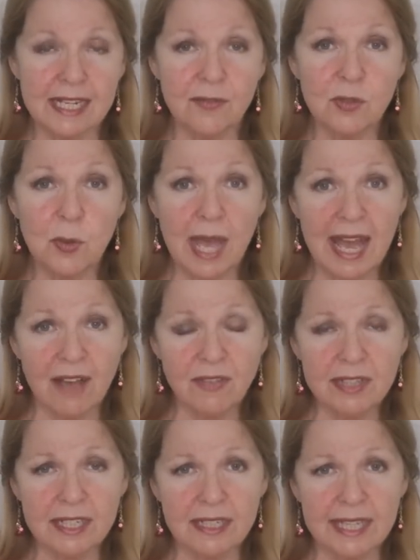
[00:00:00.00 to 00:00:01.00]
And if you have
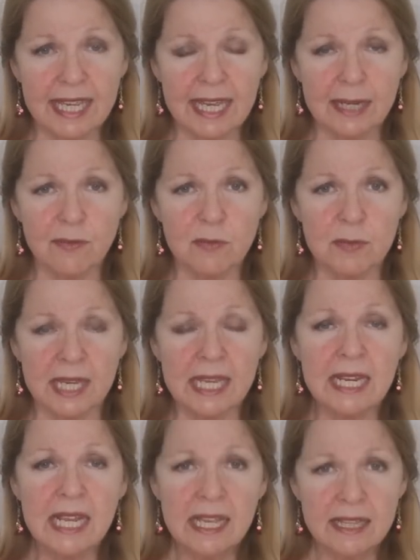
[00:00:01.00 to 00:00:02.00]
a little can of
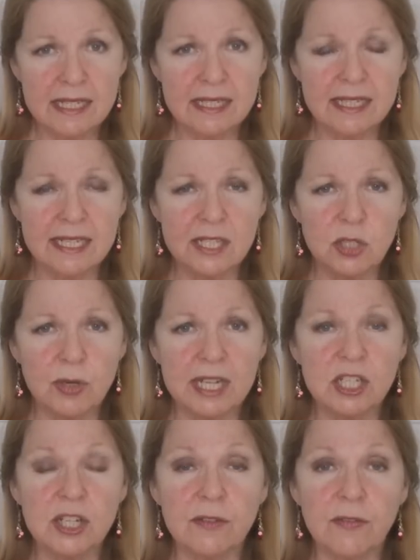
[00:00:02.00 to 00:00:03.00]
meat, this can
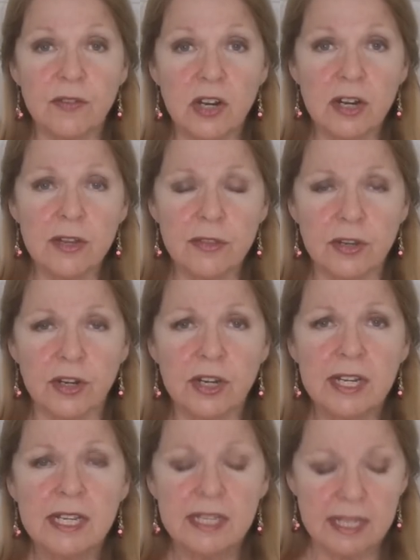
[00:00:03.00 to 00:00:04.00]
stretch it
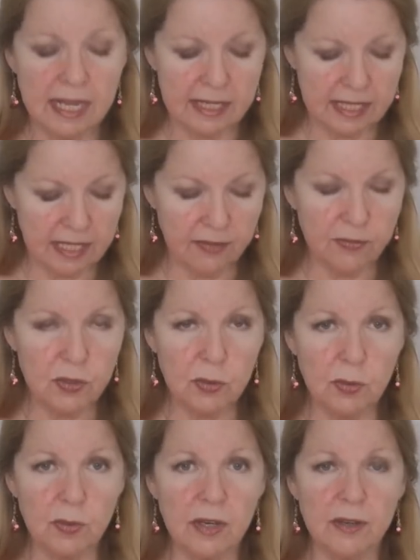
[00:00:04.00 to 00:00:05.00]
farther and give
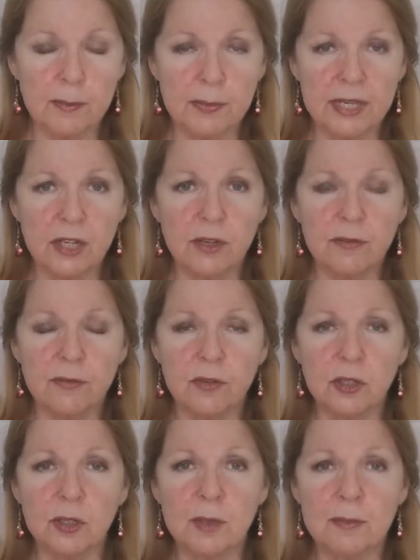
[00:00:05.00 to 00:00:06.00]
you a bigger,
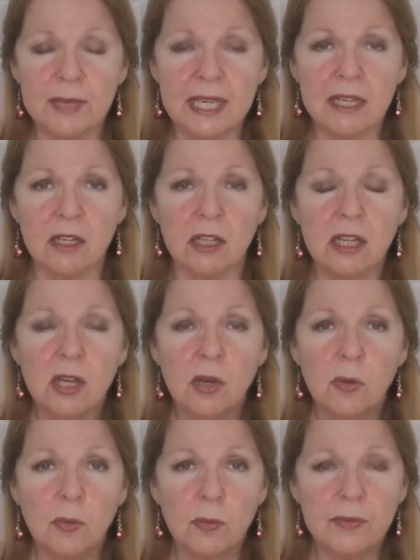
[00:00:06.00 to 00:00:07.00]
fuller meal
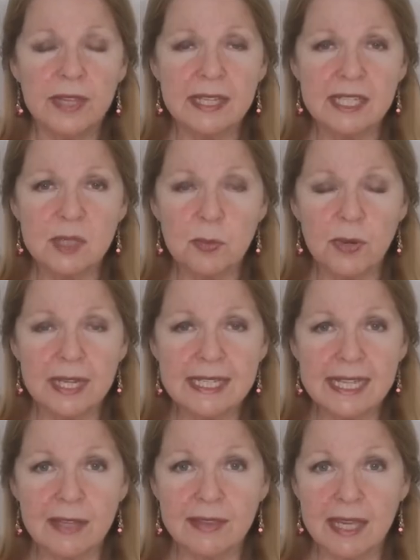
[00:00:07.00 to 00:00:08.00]
that
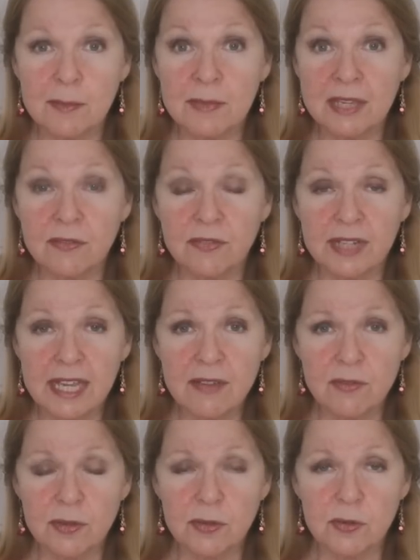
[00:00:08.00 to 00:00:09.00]
spreads out that meat
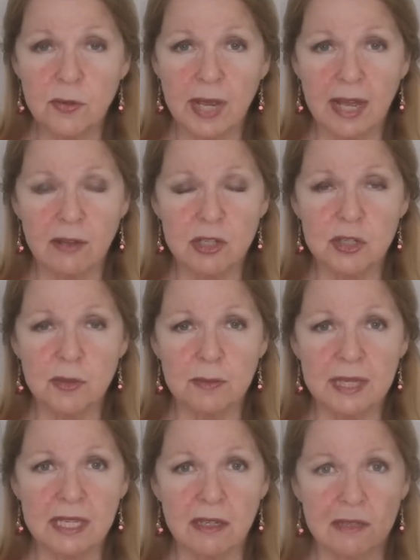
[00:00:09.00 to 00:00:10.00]
flavor throughout your
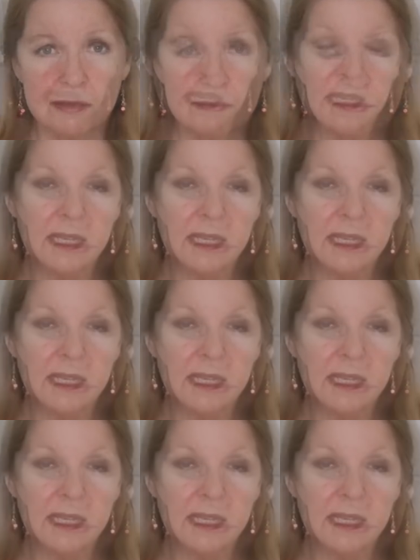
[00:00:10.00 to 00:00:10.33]
meal.